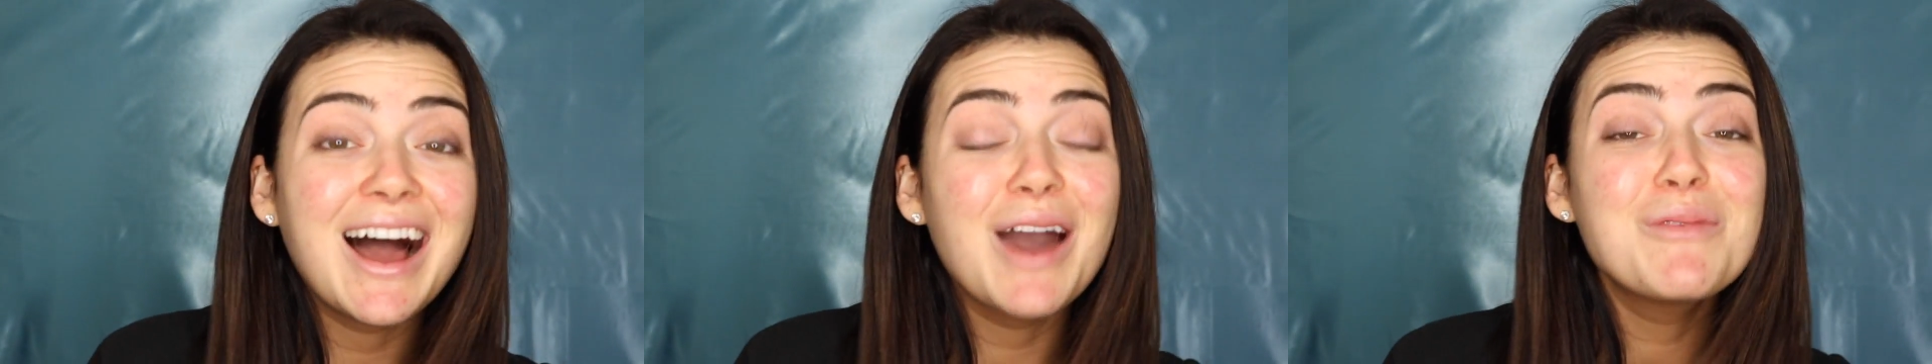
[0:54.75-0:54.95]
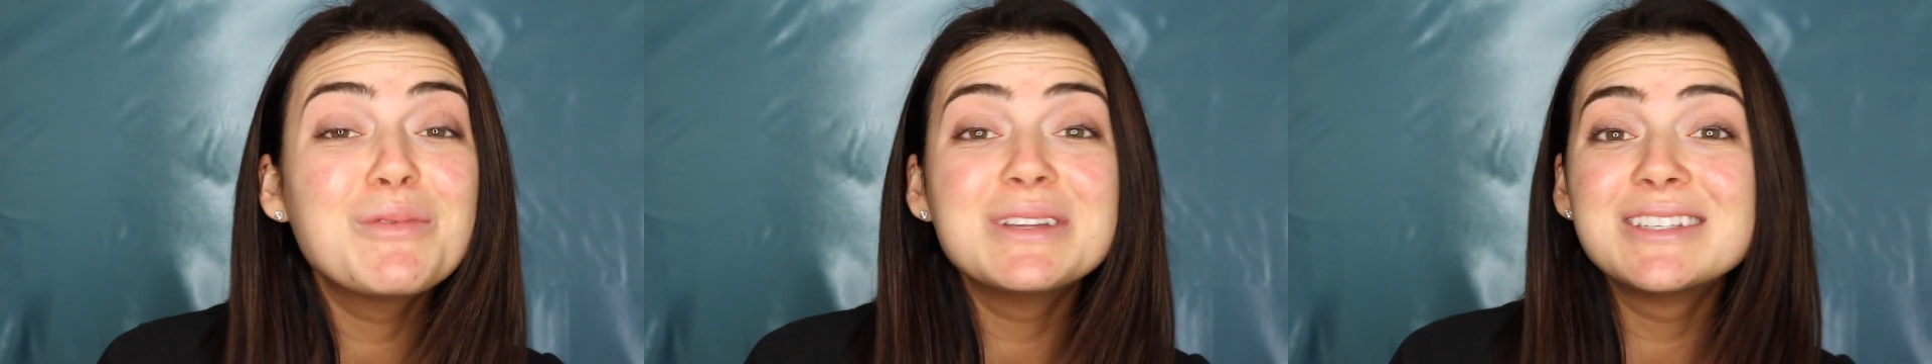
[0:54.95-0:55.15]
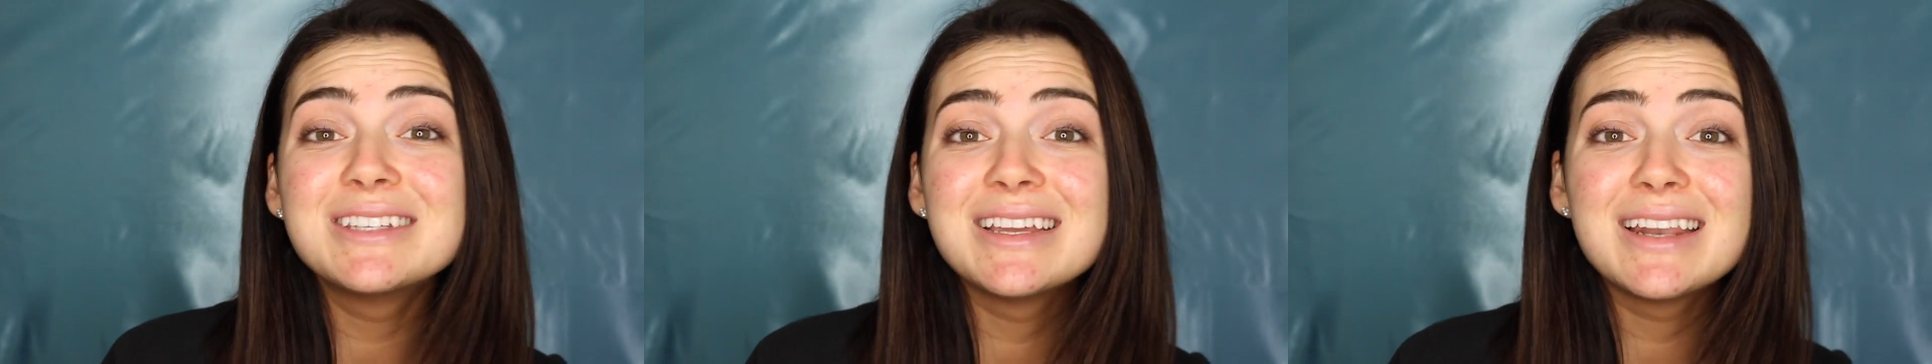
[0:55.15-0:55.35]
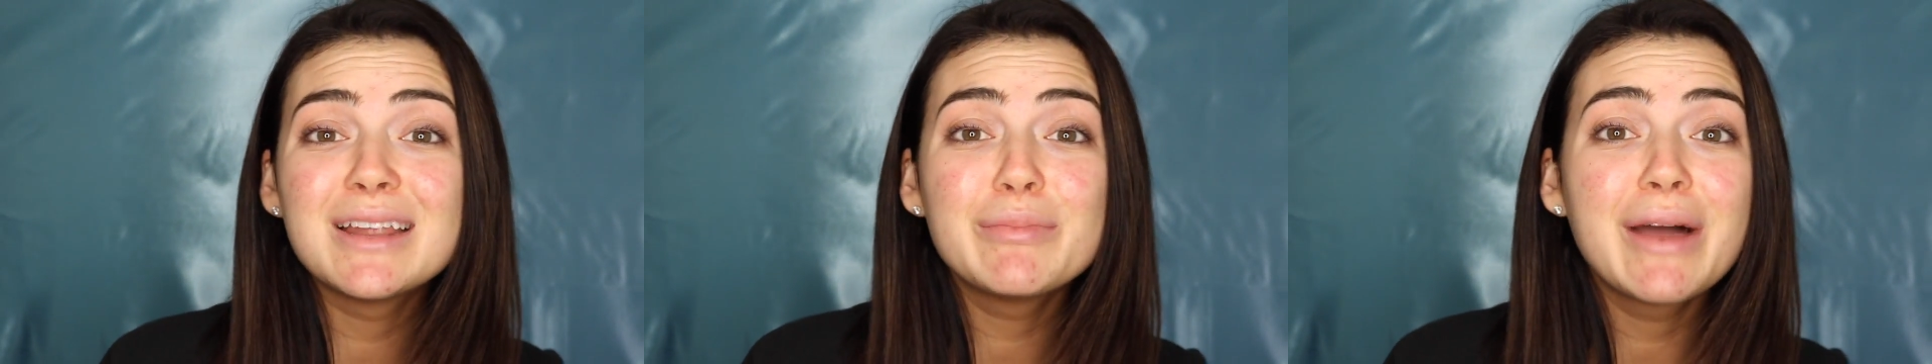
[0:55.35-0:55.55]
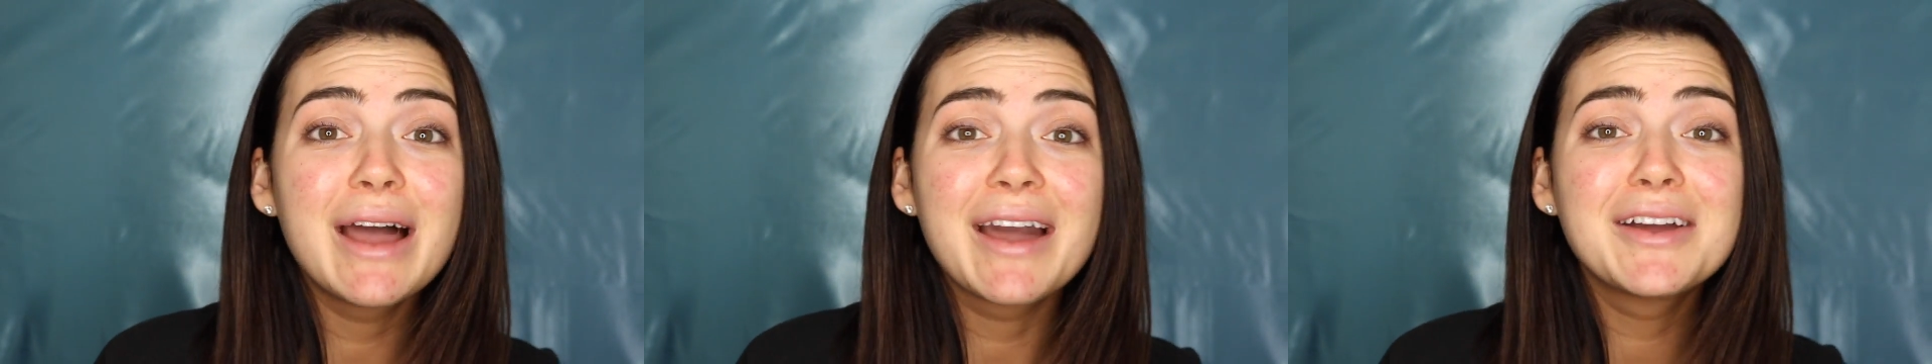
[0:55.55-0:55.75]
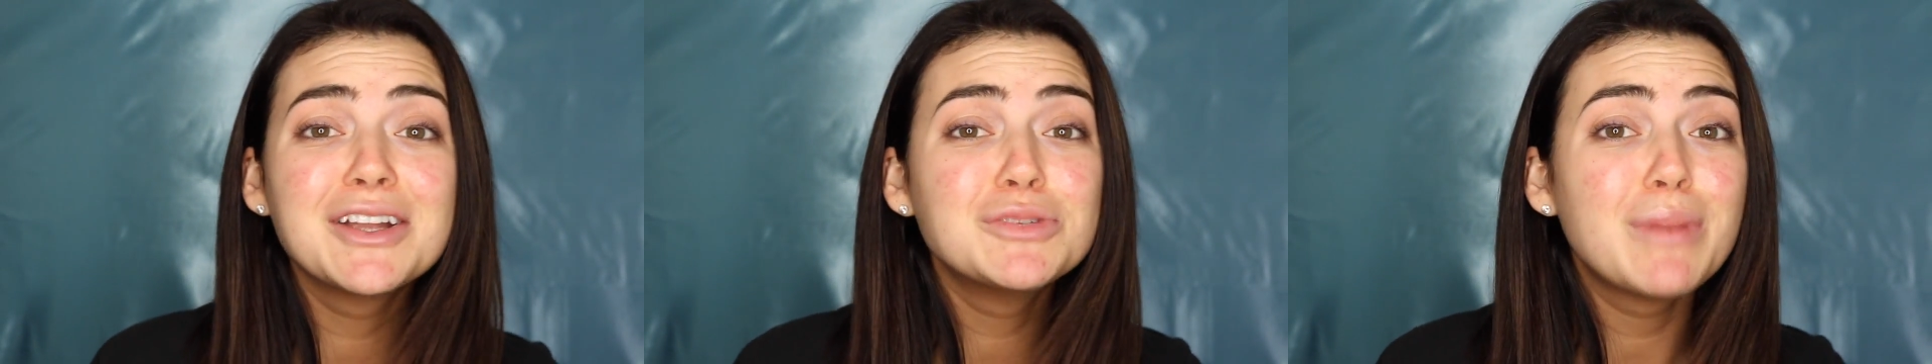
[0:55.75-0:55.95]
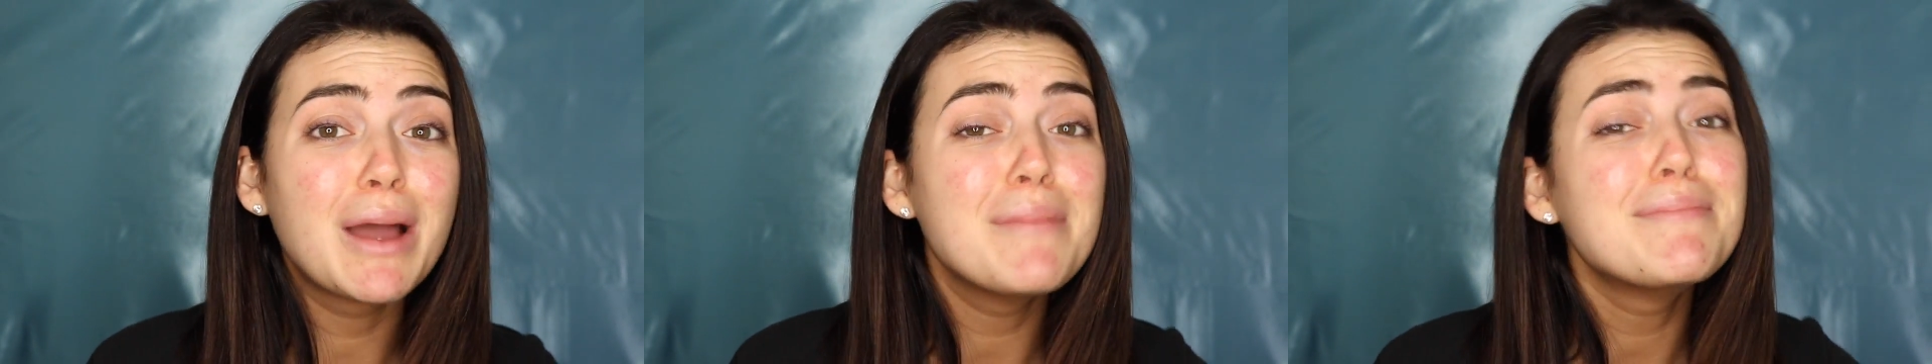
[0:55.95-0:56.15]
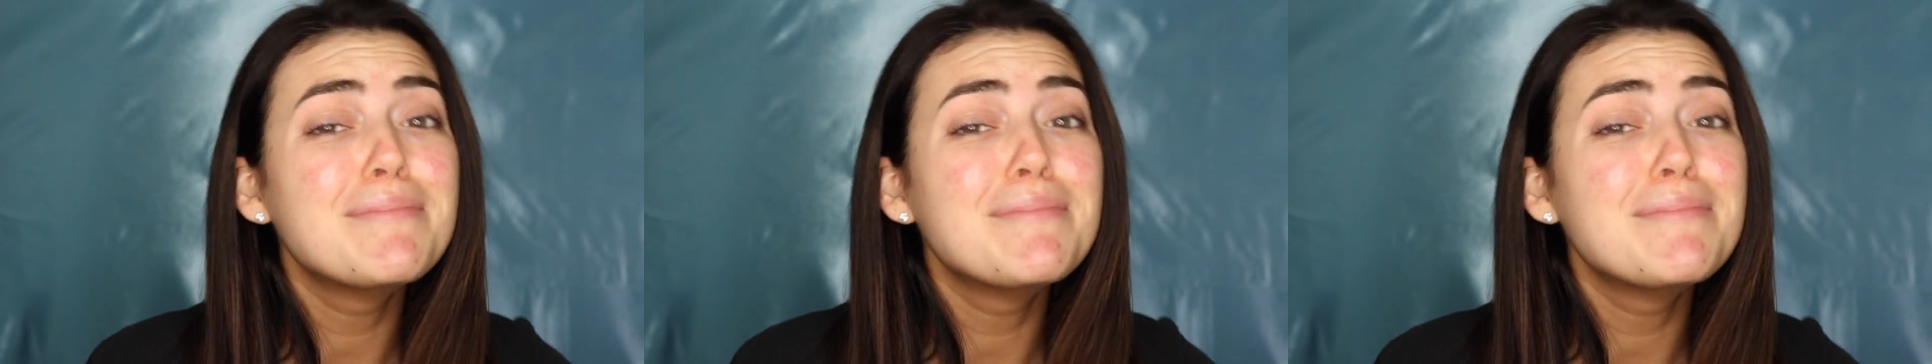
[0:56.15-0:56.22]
I was sent a package by